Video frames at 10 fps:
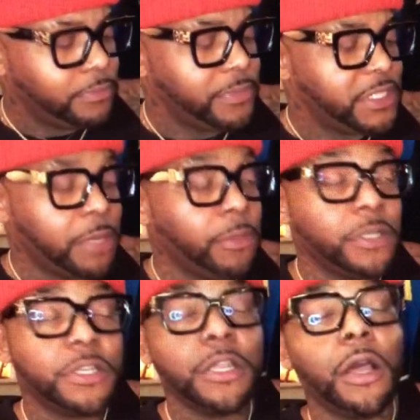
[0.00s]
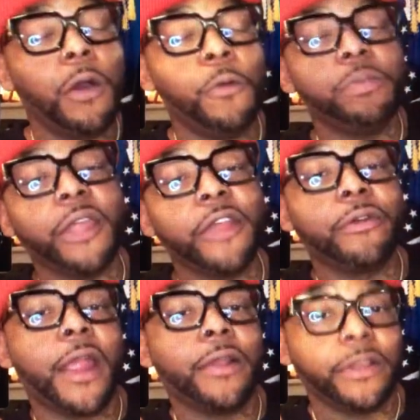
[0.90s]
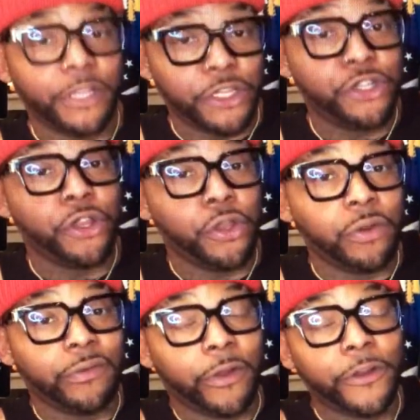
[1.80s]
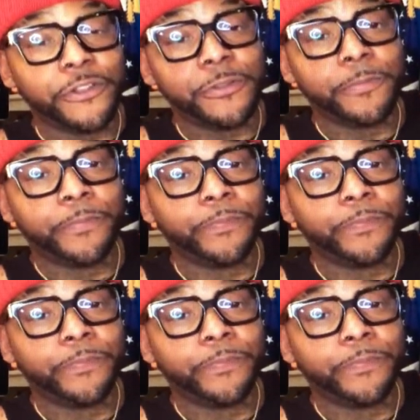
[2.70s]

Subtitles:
Similar to your own playground, it is your universe.